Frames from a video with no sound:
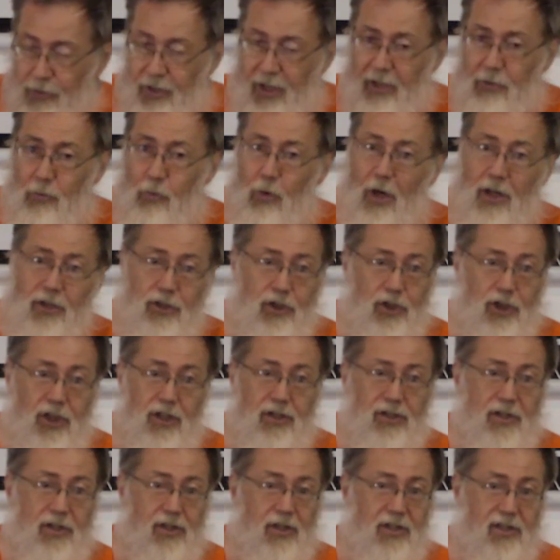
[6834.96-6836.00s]
you that what
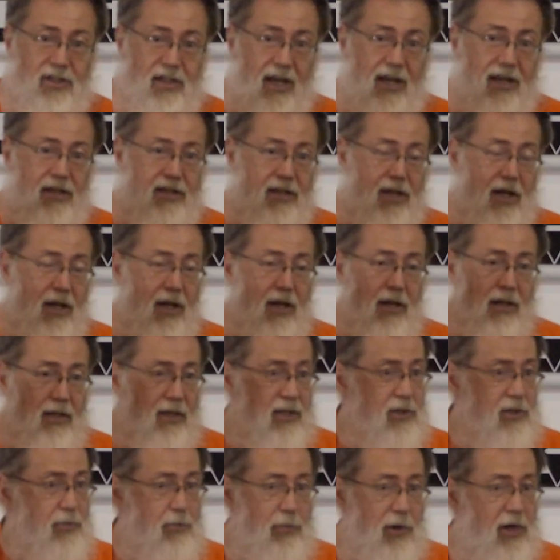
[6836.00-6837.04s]
Jesus says
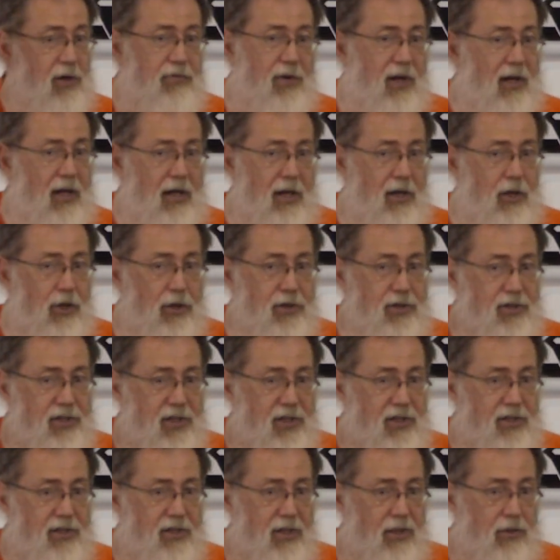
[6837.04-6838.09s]
is perfectly
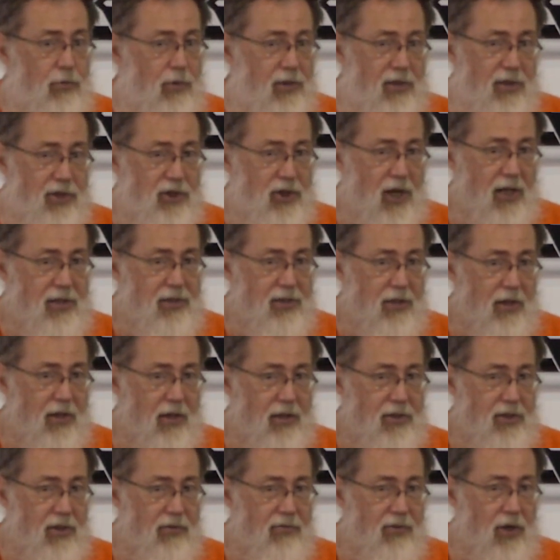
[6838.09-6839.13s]
consistent with the
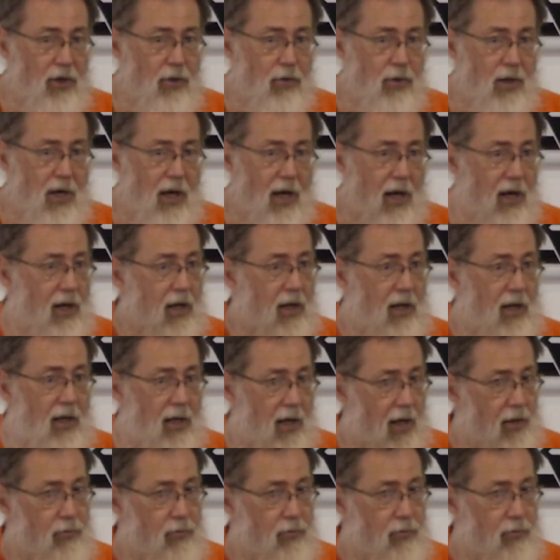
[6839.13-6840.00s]
Shastras of yoga